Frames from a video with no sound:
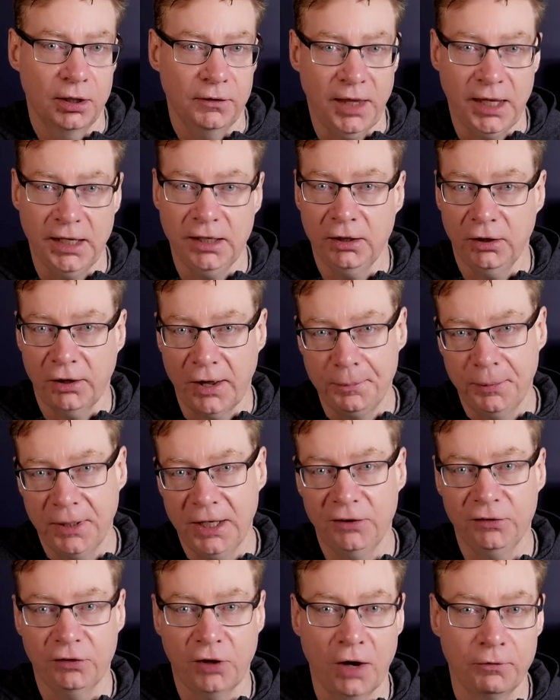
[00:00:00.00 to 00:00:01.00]
Then
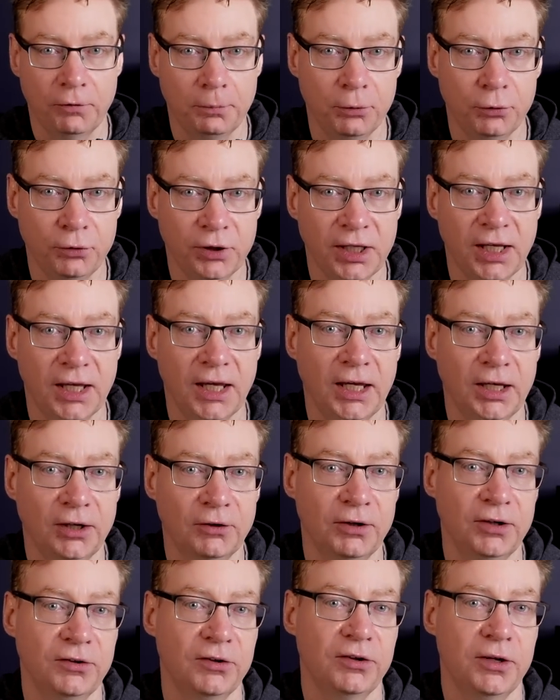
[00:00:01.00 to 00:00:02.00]
companies start reporting
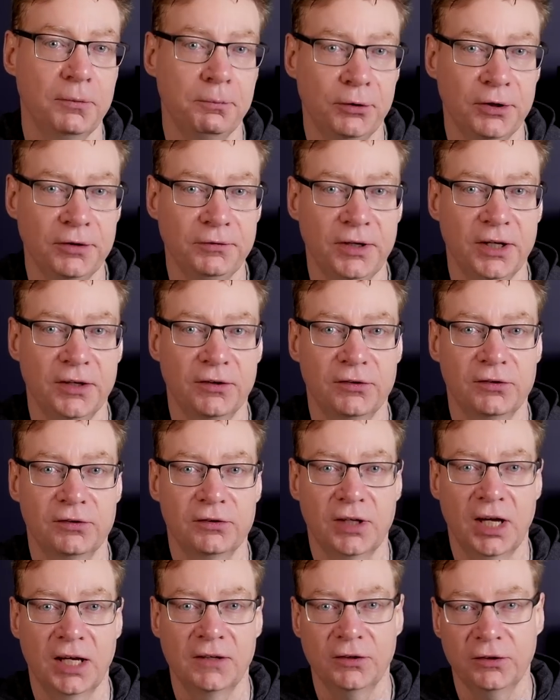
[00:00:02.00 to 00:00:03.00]
increases in
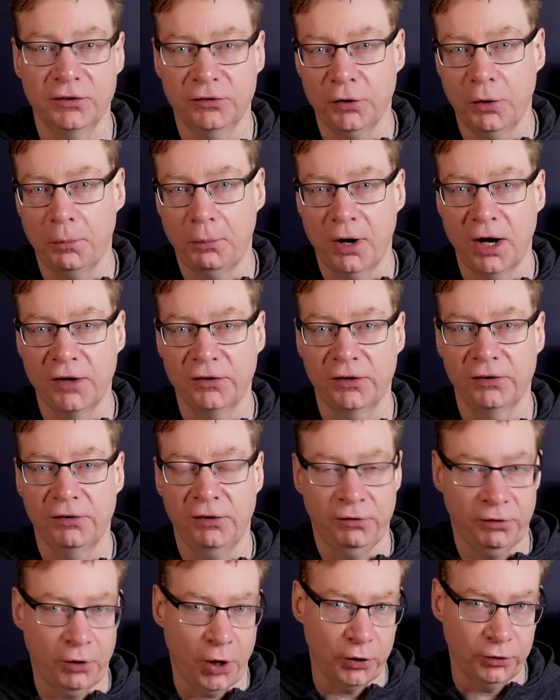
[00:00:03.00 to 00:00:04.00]
profits, and the stock prices
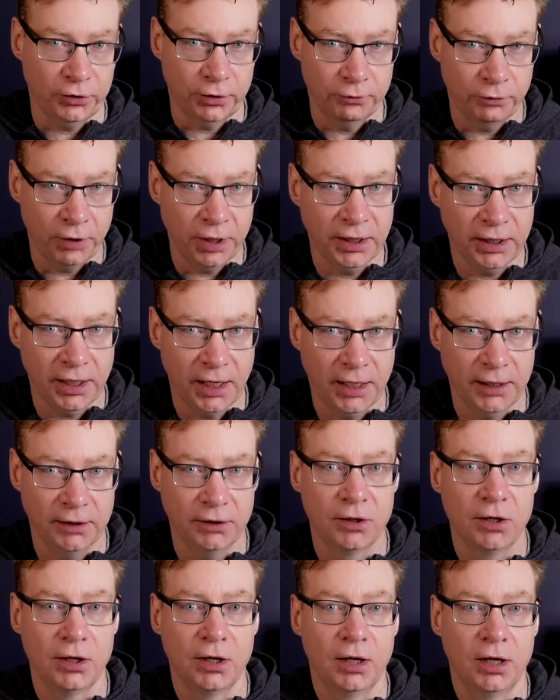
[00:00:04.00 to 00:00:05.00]
start to run
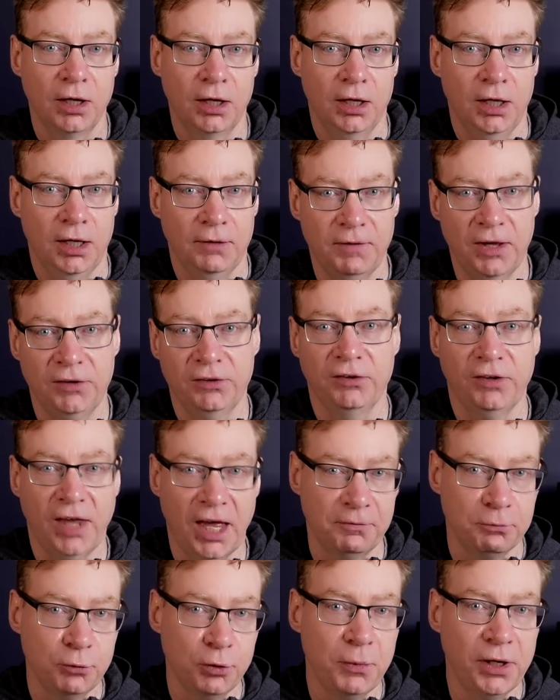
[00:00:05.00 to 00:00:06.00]
again. Investors
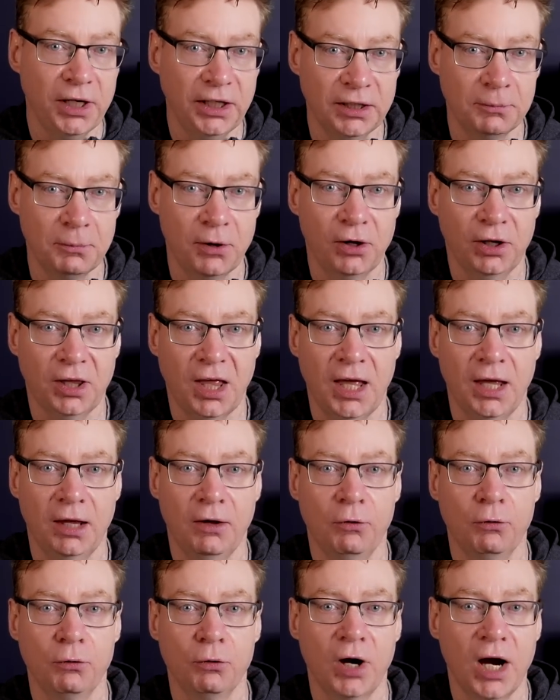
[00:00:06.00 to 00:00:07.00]
have more money in the
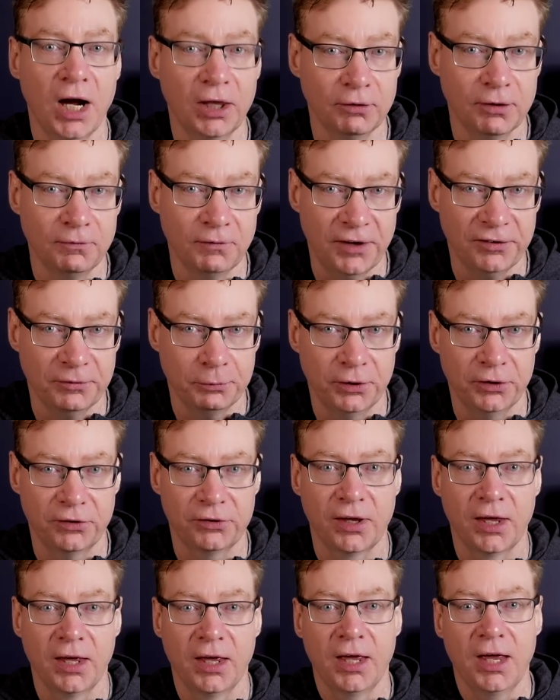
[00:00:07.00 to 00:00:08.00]
market or other
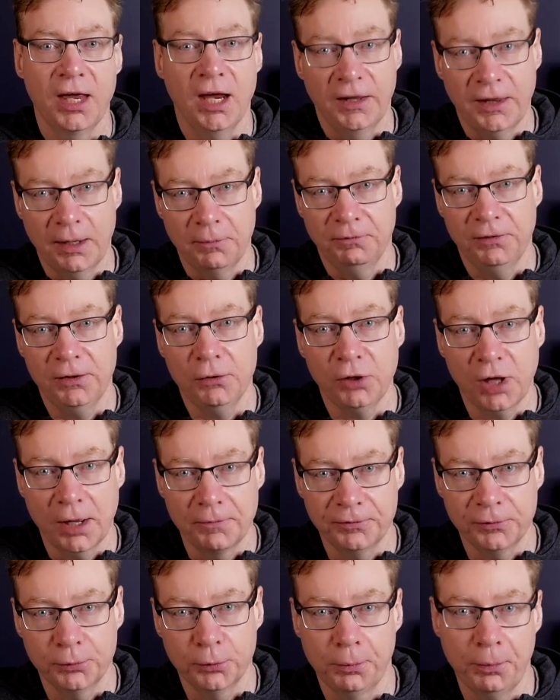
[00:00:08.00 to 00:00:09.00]
investments, and then feel
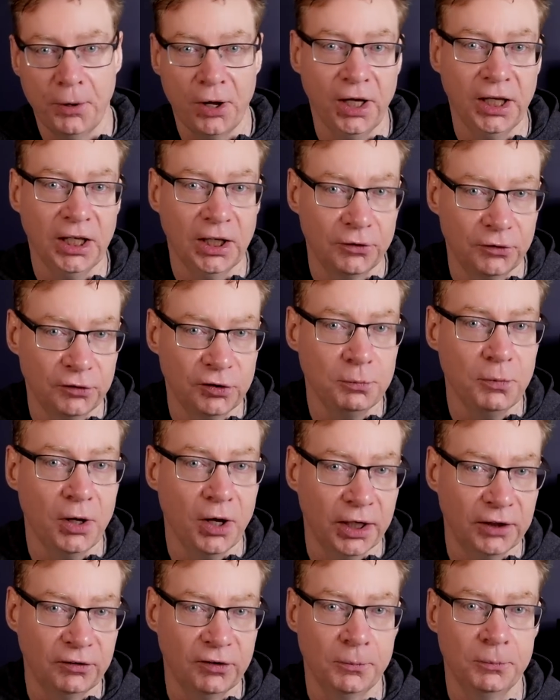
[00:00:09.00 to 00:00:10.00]
comfortable buying consumer
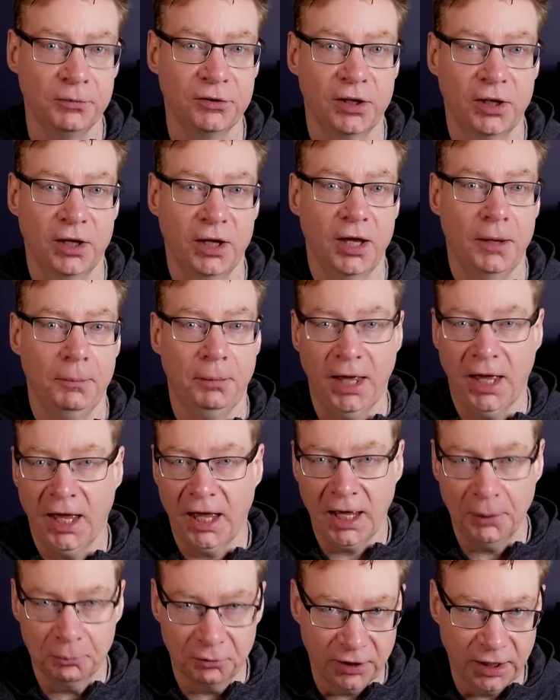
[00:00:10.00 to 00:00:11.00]
items,
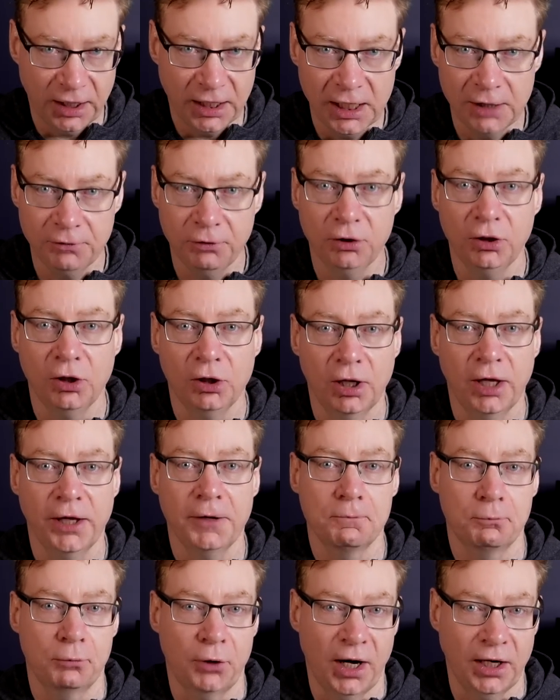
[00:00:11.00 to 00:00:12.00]
perhaps even
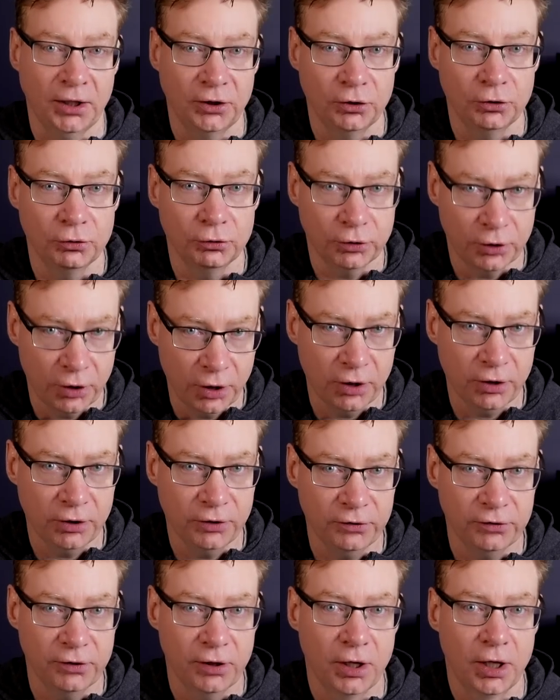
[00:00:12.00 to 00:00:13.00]
like brand new
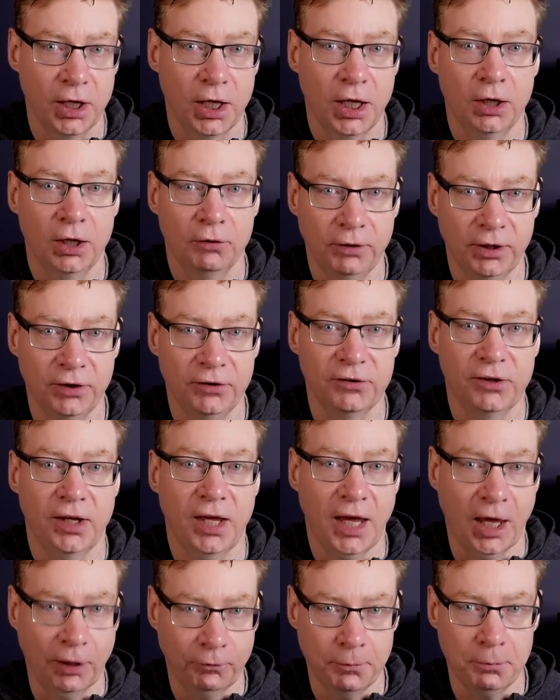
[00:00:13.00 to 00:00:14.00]
cars. Rinse
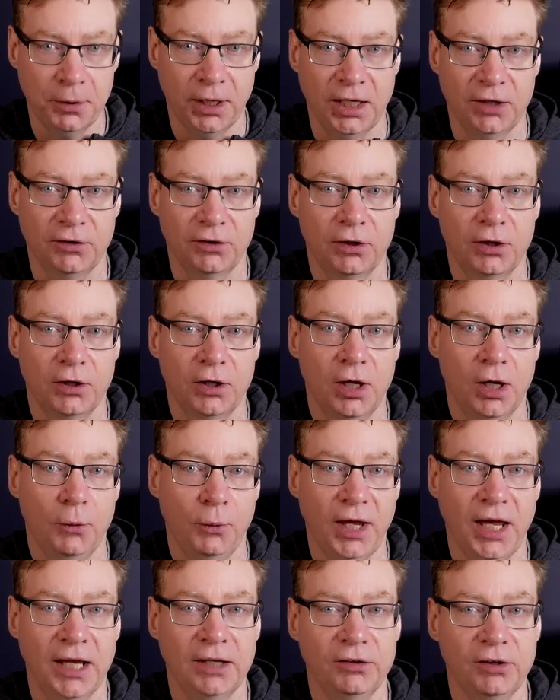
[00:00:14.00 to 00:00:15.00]
and repeat.
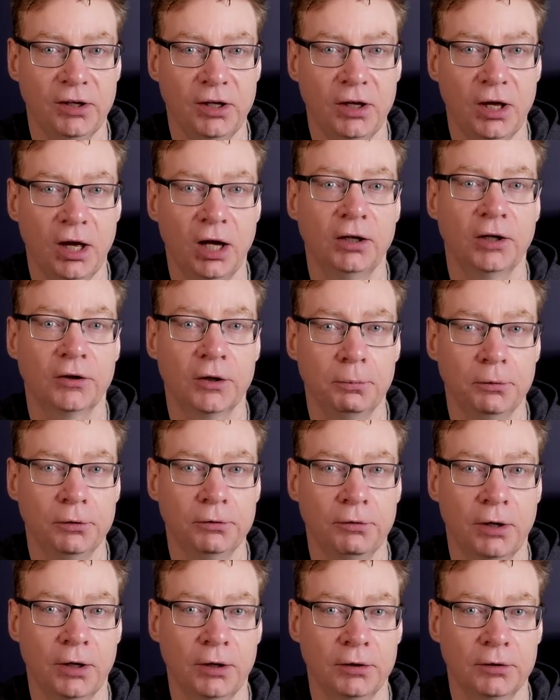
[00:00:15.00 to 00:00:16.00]
We enter another
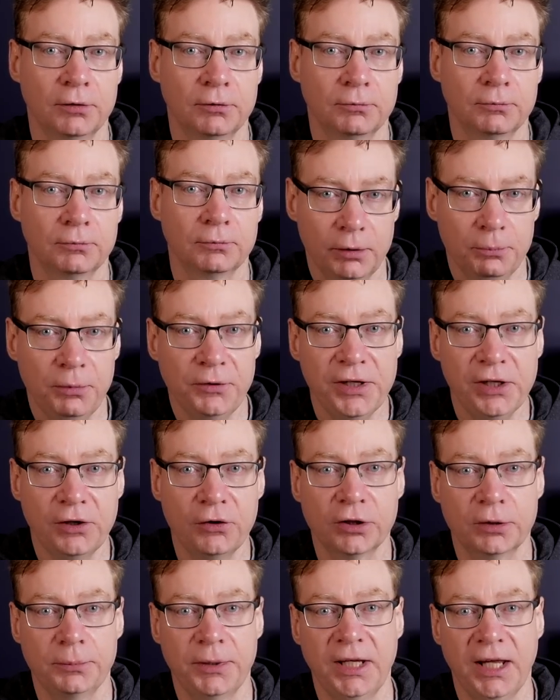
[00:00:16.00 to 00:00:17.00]
bull run. But the
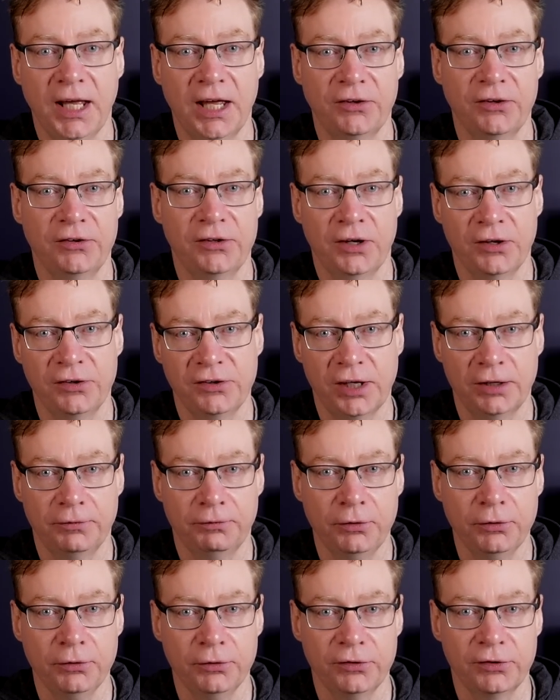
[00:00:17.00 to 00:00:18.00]
economy has a certain set
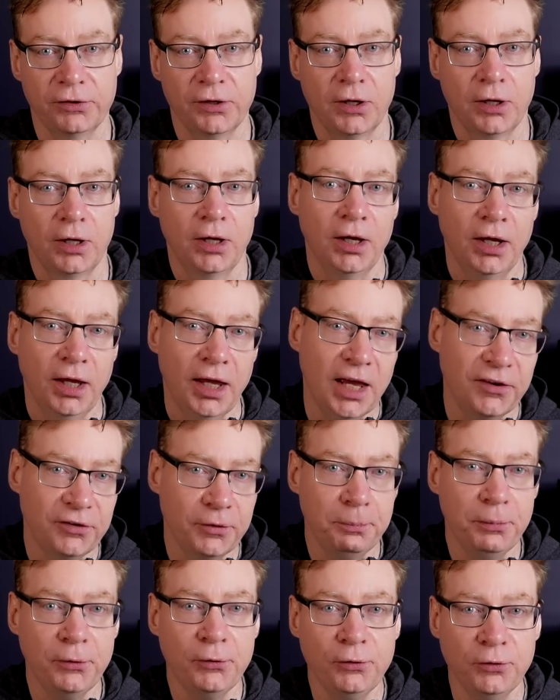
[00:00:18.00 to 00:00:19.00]
of rules. It has
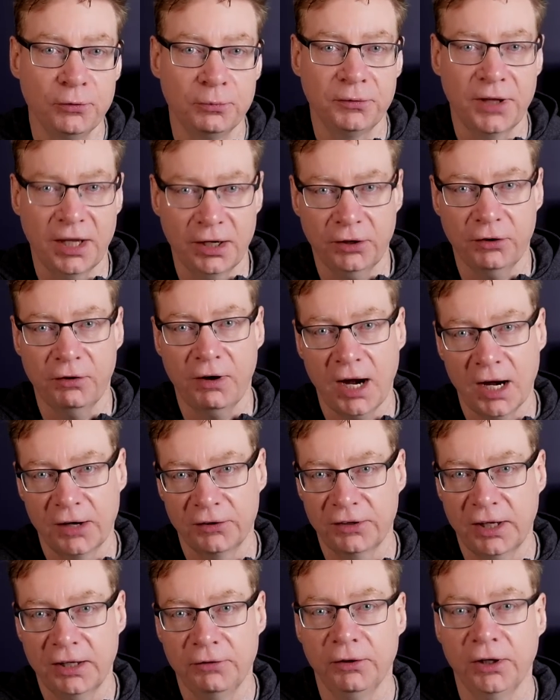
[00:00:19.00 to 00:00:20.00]
a boom, then a
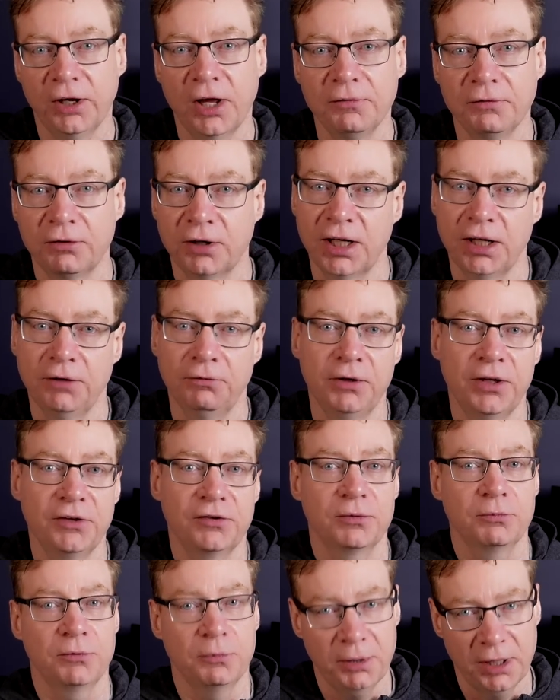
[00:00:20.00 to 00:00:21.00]
crash, then a recovery,
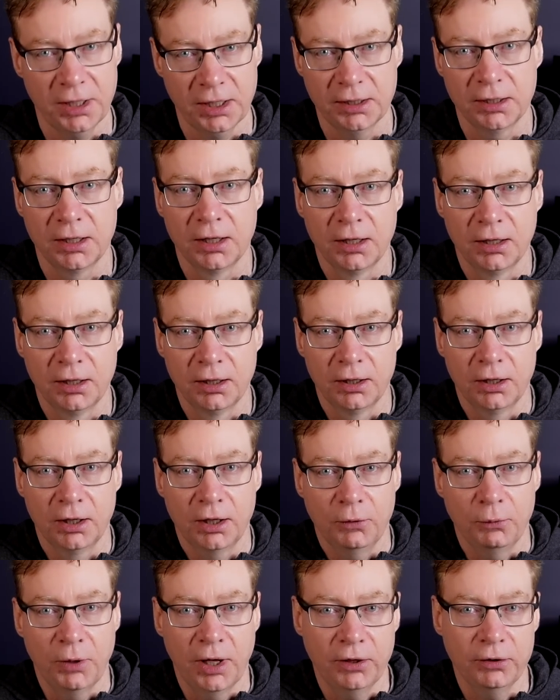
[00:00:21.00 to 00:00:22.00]
rinse and repeat.
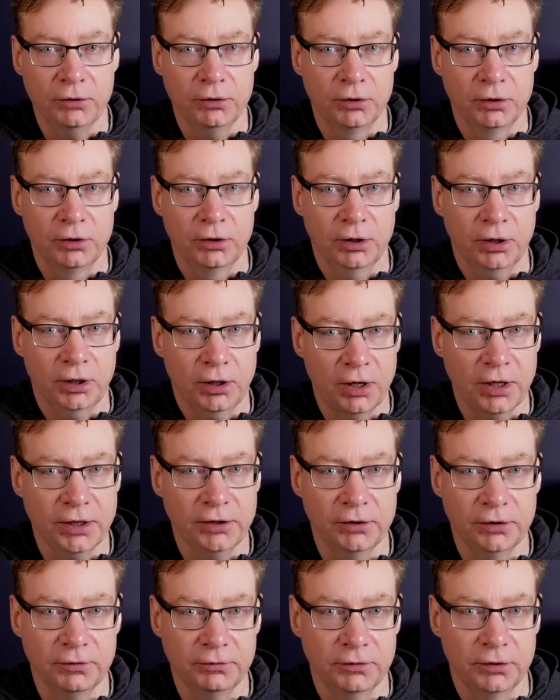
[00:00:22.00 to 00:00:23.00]
Well,
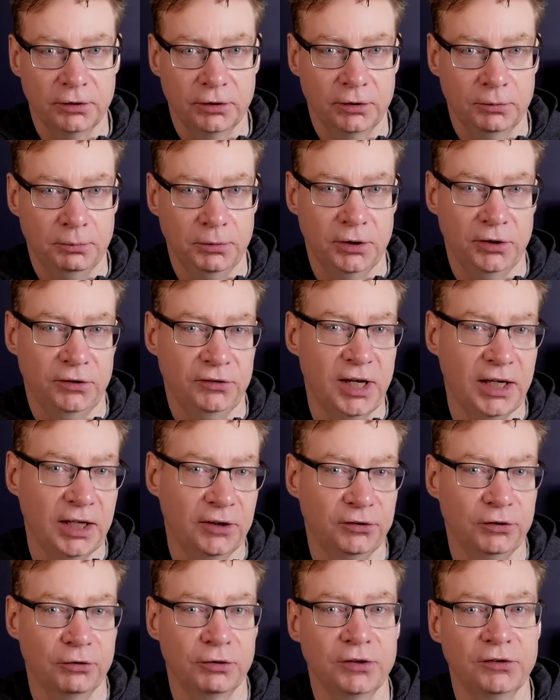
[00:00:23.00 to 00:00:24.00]
kind of, but check
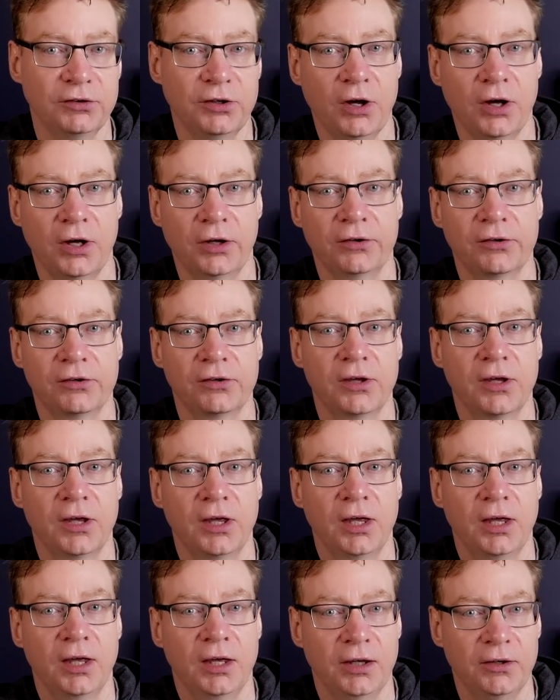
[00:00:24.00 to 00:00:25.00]
historic charts
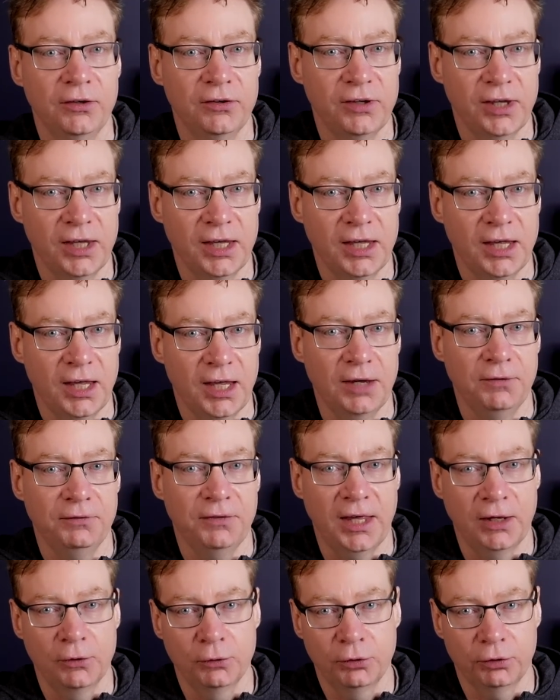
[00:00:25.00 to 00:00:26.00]
and see if
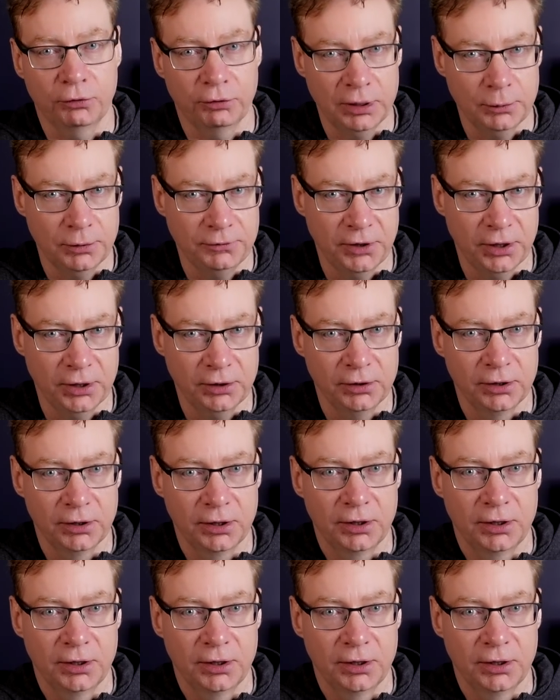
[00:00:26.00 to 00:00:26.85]
they all agree with you.